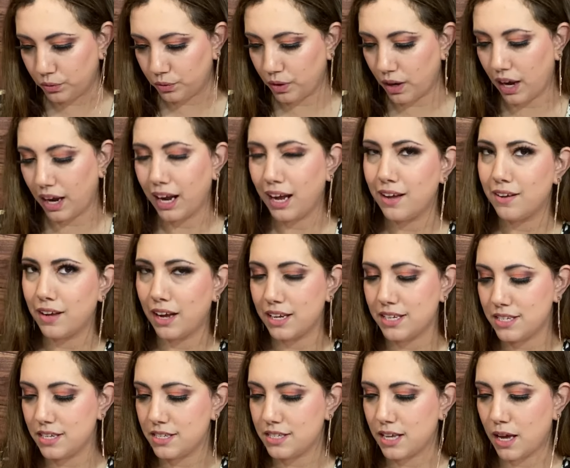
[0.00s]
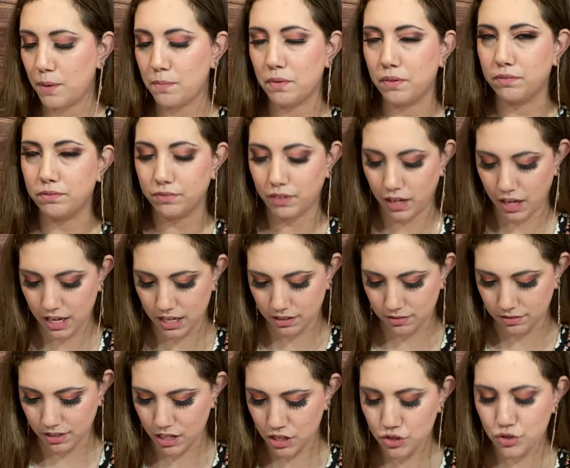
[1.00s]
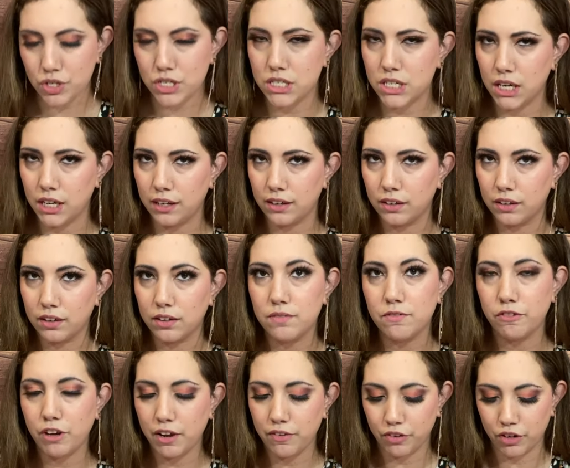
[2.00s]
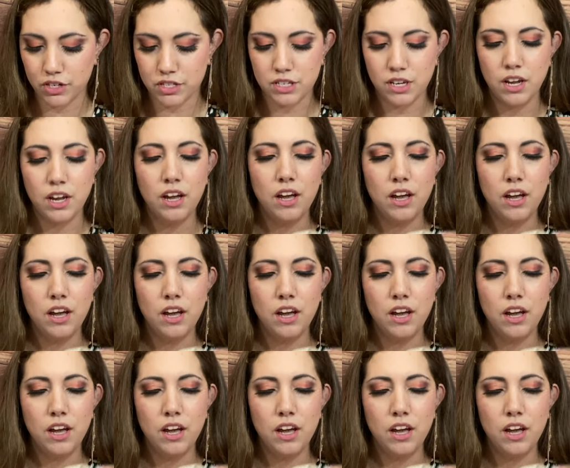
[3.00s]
I see some interesting flavors.